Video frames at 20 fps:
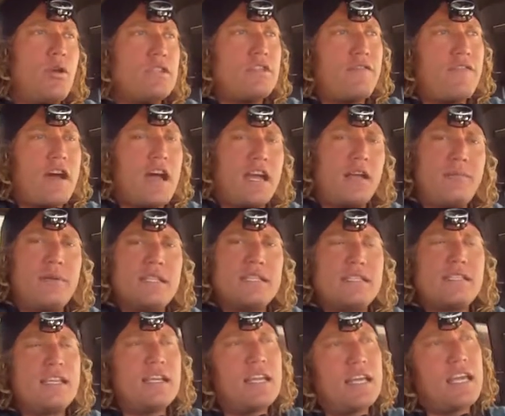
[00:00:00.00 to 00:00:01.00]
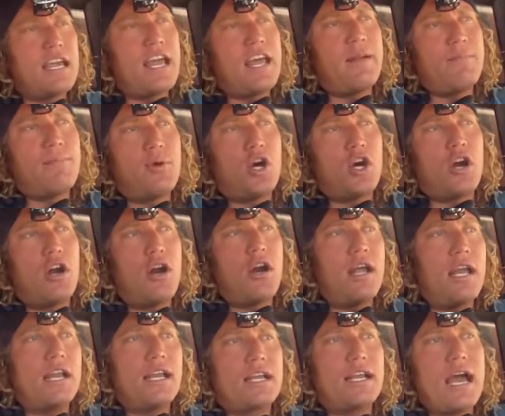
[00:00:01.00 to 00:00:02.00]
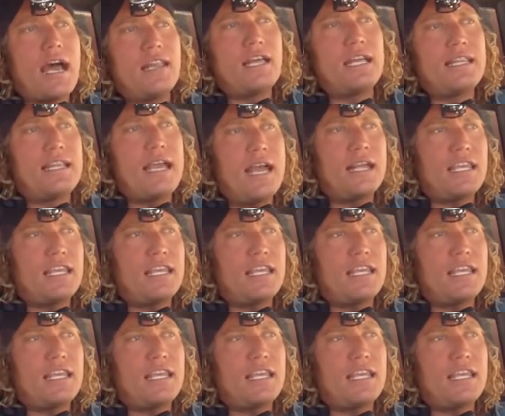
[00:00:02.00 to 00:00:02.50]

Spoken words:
if I had been sitting at a bar and a guy like that